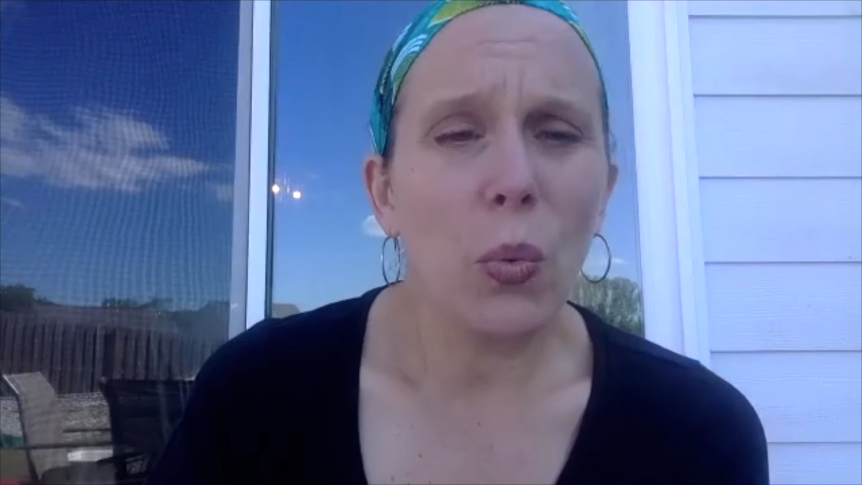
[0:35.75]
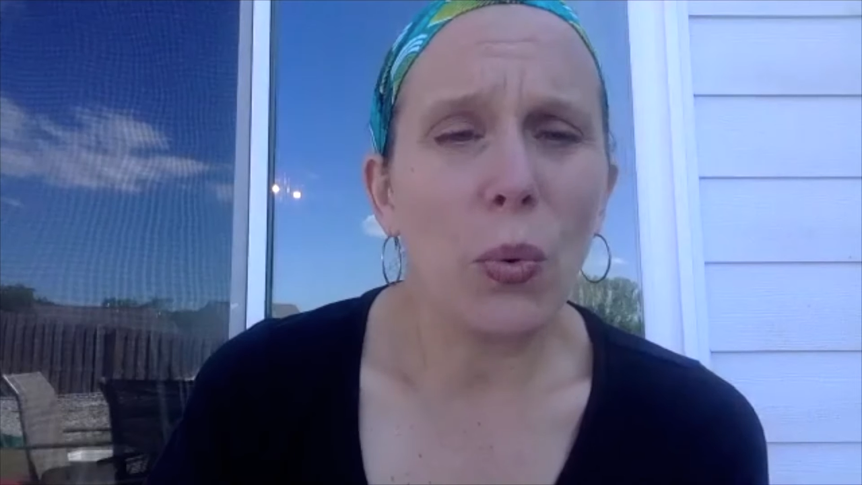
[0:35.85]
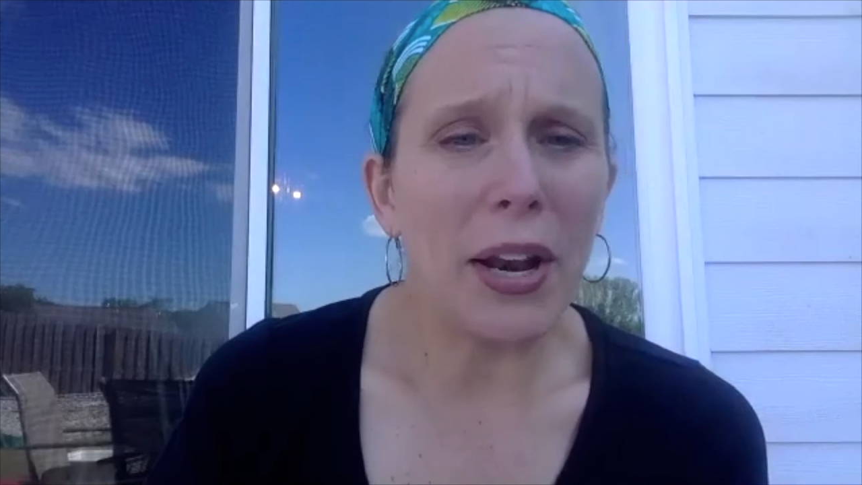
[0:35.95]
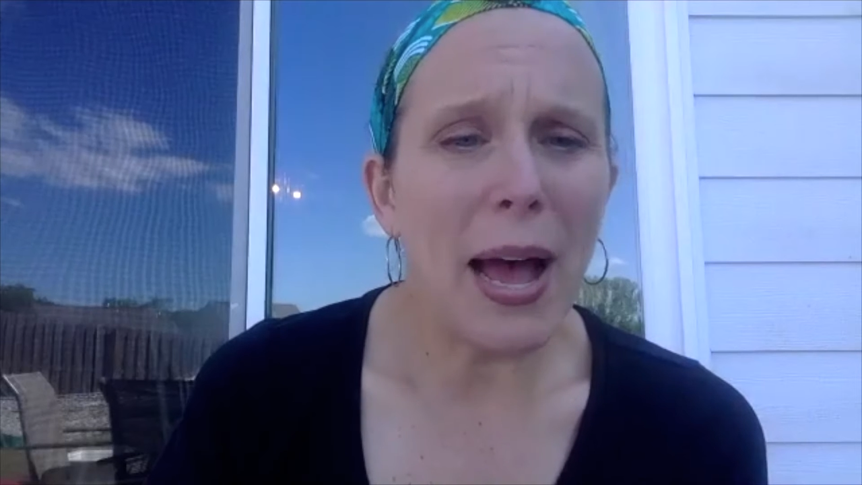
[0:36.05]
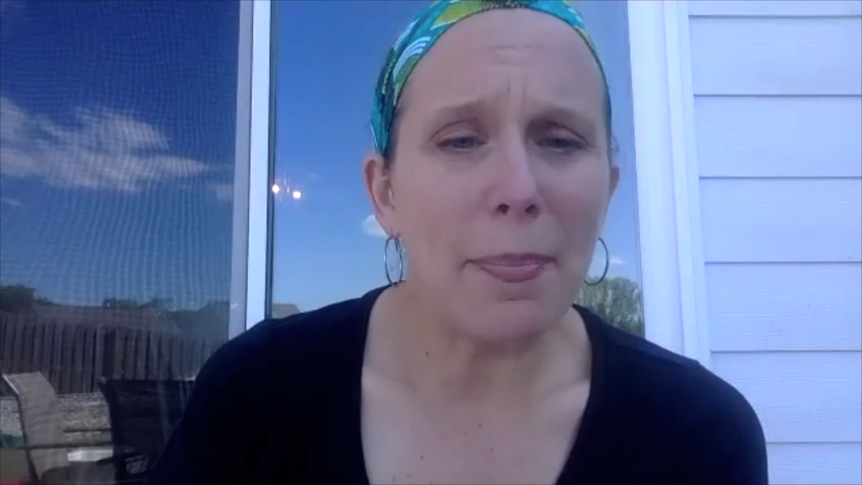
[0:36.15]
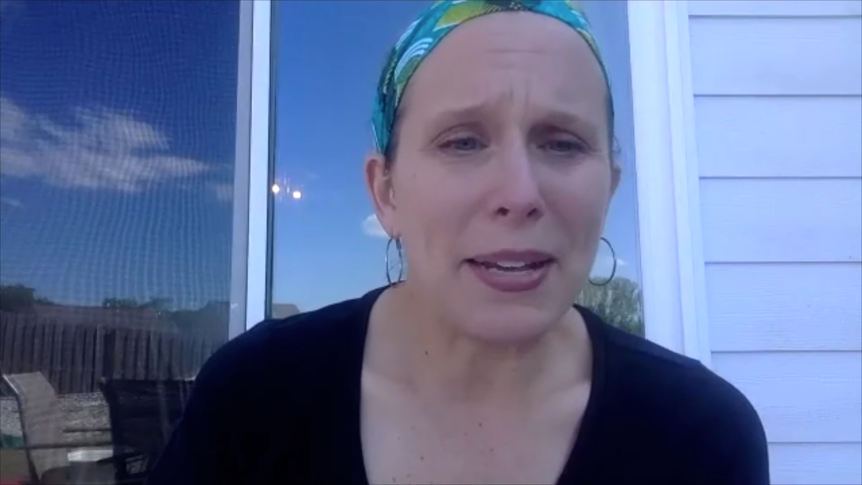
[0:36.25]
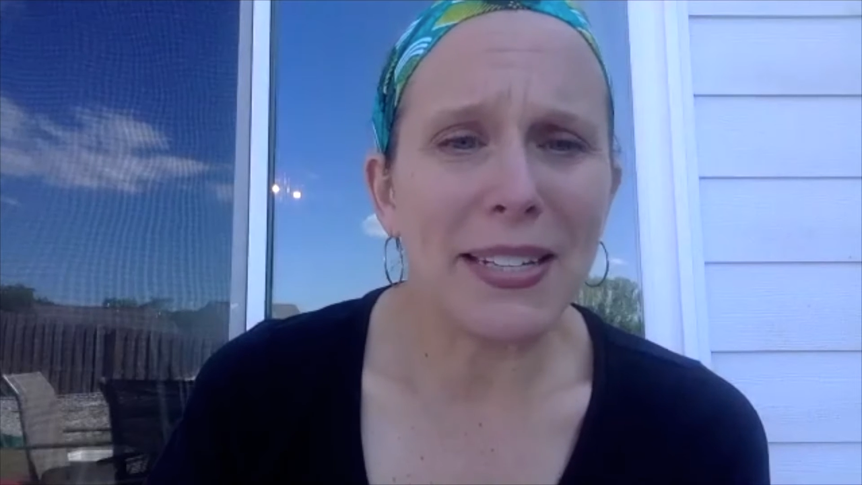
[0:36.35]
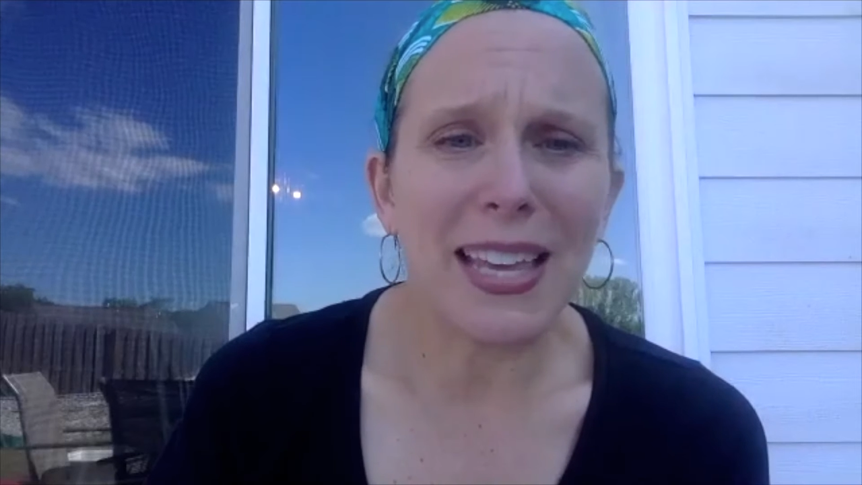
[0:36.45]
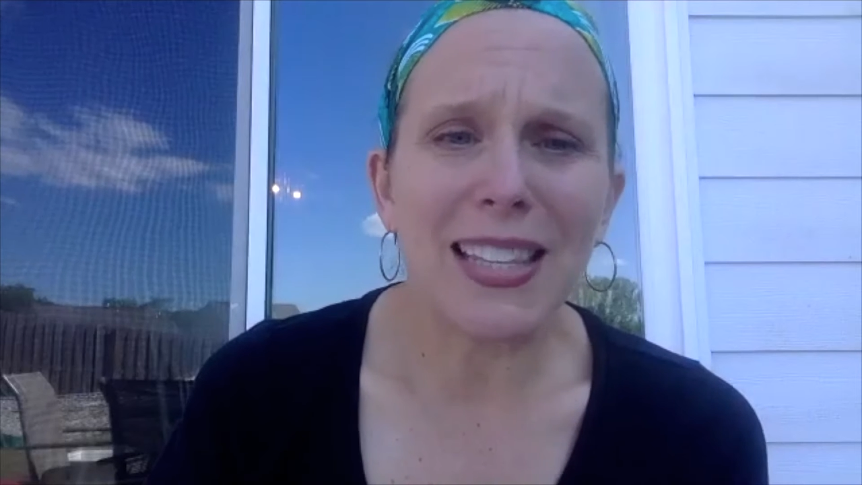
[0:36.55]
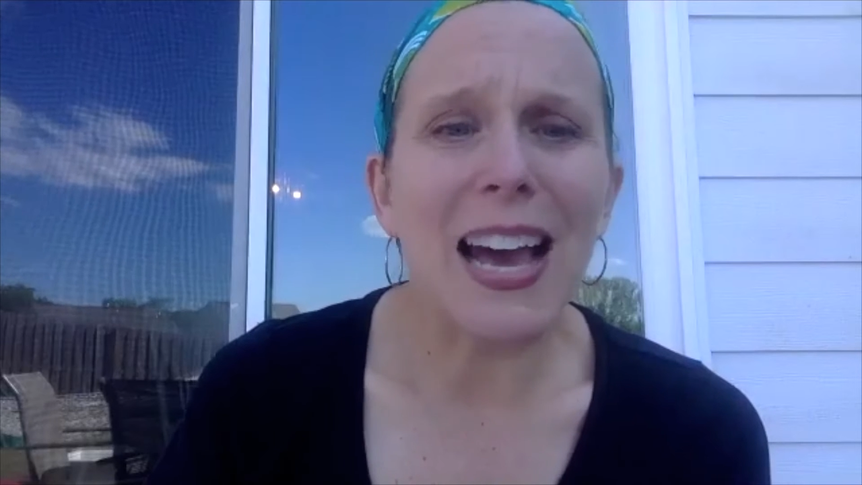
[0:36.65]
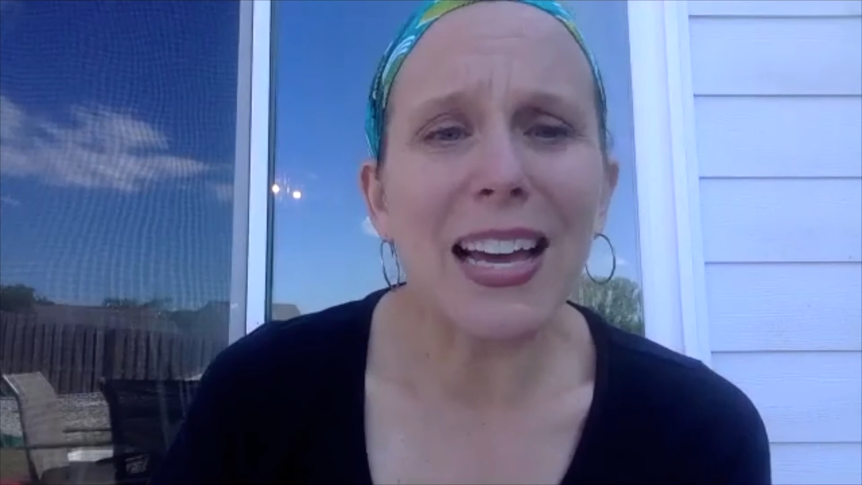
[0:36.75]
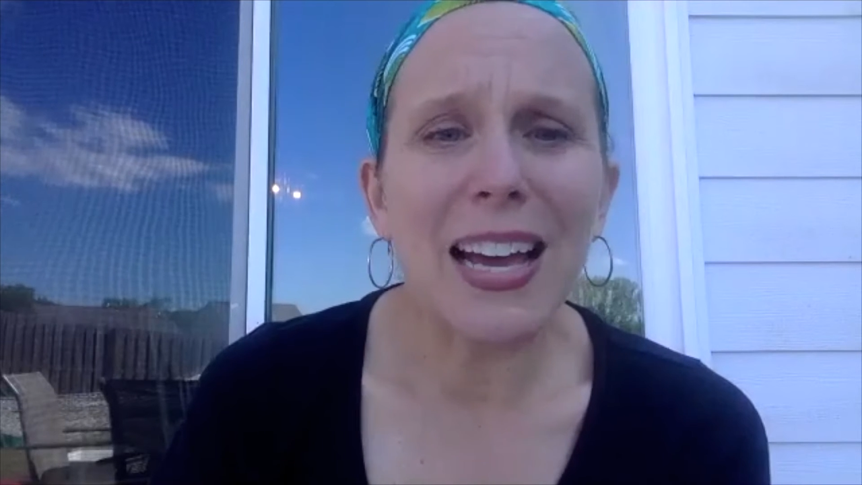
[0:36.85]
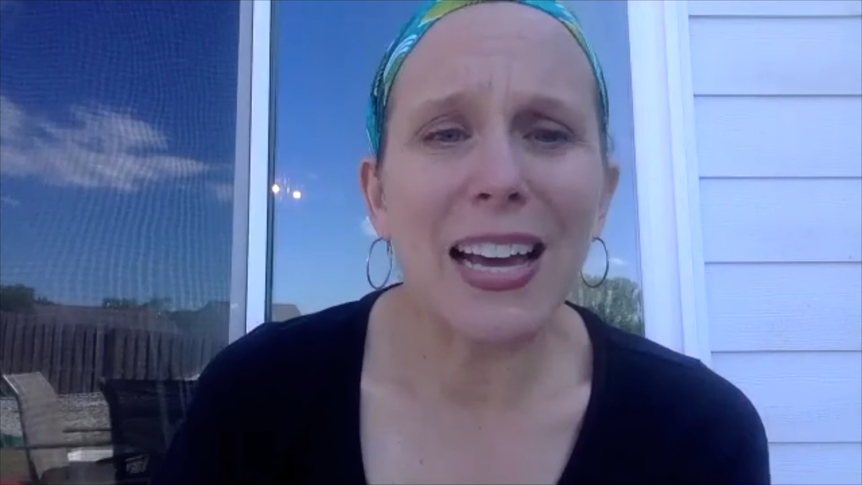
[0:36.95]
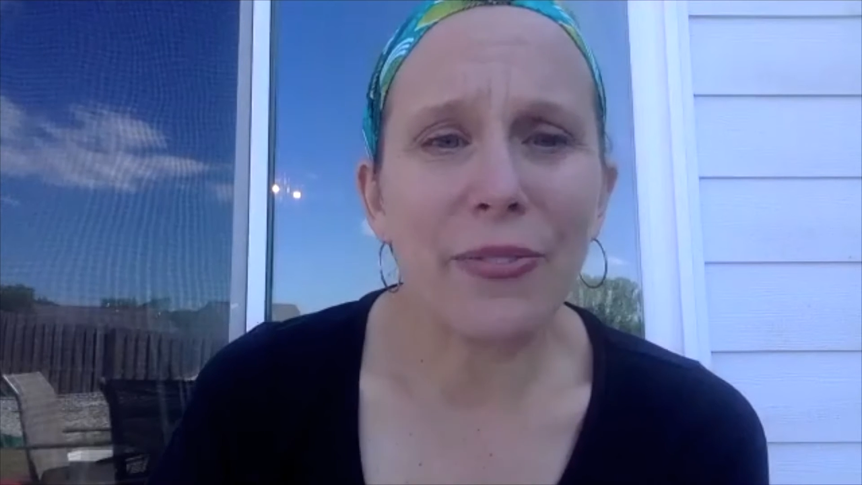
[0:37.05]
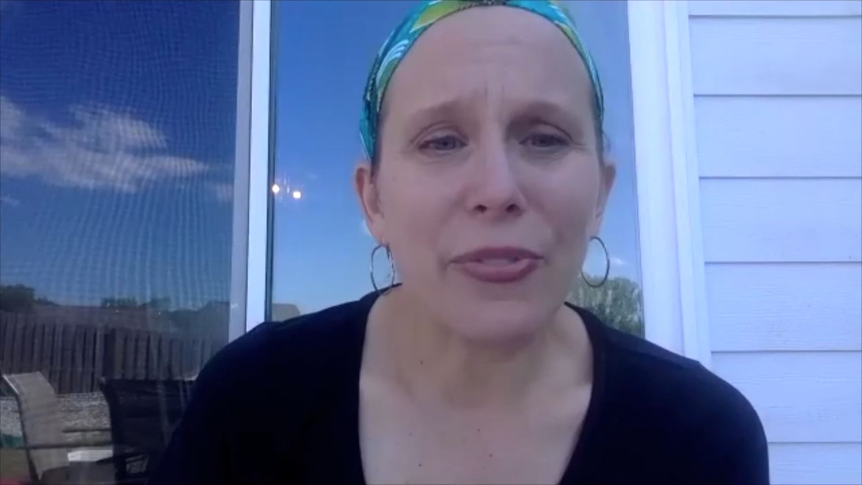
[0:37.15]
what happened like that
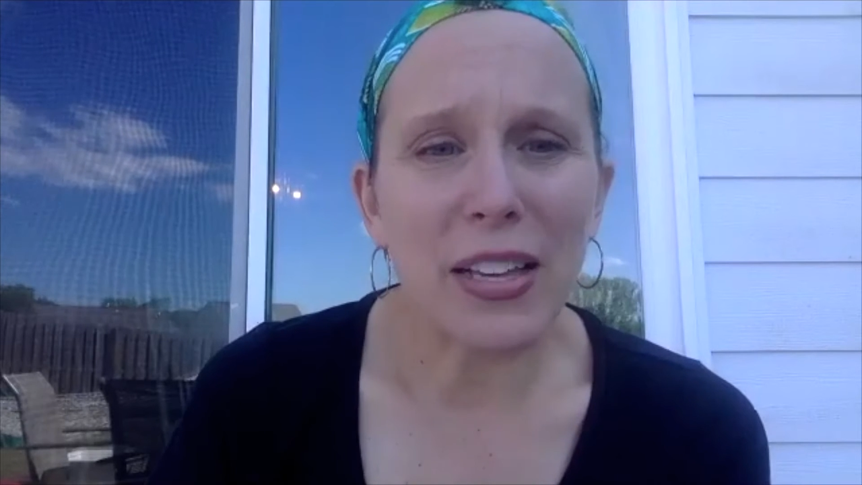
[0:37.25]
kind of